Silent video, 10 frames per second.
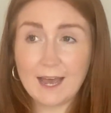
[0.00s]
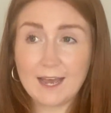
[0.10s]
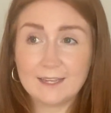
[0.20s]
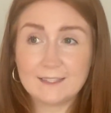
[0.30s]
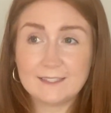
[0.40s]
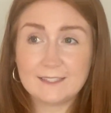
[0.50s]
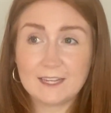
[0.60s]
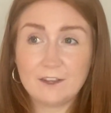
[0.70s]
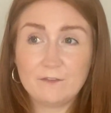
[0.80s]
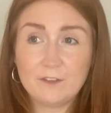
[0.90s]
And
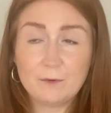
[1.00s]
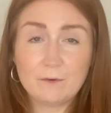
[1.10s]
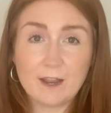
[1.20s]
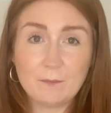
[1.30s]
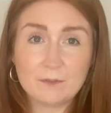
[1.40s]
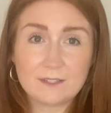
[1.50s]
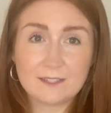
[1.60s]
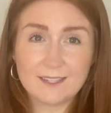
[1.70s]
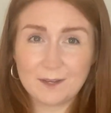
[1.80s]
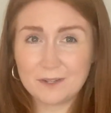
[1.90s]
if you were able to
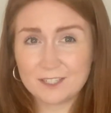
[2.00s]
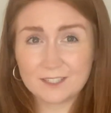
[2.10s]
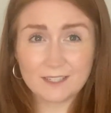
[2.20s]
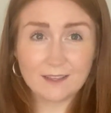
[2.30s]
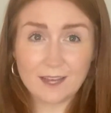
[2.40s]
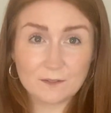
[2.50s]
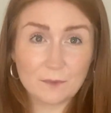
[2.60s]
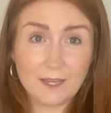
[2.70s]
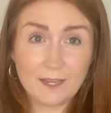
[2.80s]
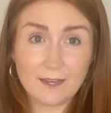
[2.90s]
say, well, actually last
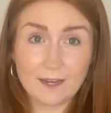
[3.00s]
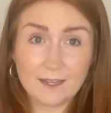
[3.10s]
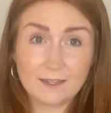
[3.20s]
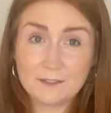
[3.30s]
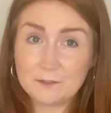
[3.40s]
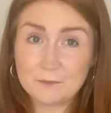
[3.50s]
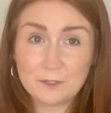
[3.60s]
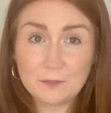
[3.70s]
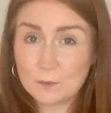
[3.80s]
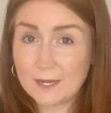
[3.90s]
week I ended up
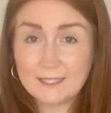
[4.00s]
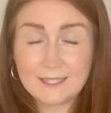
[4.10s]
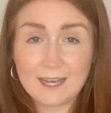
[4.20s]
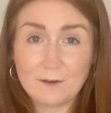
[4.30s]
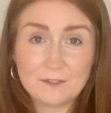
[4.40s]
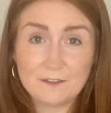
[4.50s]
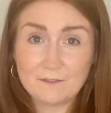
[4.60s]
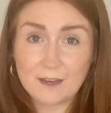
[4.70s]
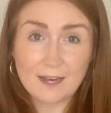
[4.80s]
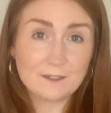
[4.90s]
doing 20 hours of
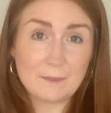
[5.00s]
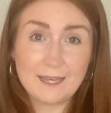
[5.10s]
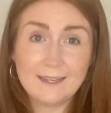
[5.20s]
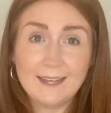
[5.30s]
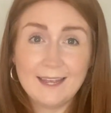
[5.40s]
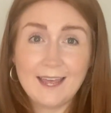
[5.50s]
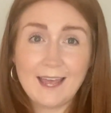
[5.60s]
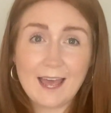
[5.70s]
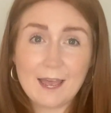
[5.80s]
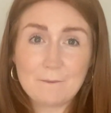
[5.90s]
admin,
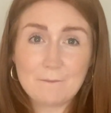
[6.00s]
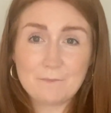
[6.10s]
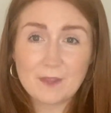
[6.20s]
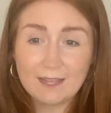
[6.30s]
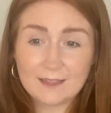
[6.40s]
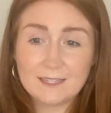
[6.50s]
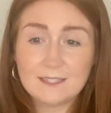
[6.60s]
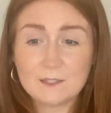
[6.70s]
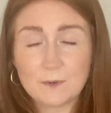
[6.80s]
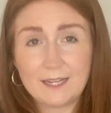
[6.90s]
and this
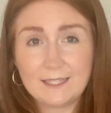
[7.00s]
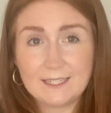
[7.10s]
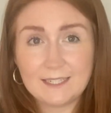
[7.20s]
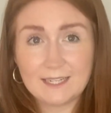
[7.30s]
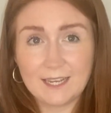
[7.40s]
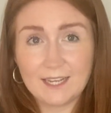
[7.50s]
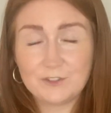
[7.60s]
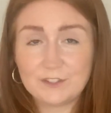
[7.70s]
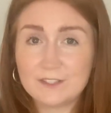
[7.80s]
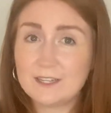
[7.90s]
is when I did it,
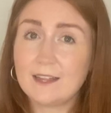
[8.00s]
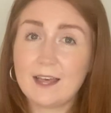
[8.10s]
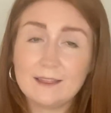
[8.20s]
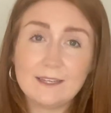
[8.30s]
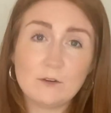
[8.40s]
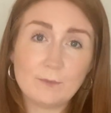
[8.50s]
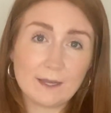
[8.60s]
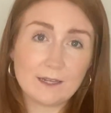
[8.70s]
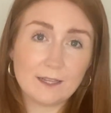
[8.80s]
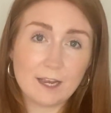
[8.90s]
it's just a little
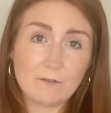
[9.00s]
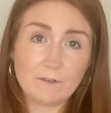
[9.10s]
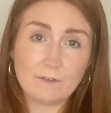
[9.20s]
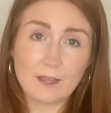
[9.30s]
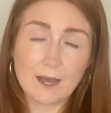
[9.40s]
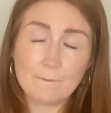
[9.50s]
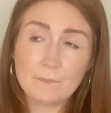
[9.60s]
bit clearer for that.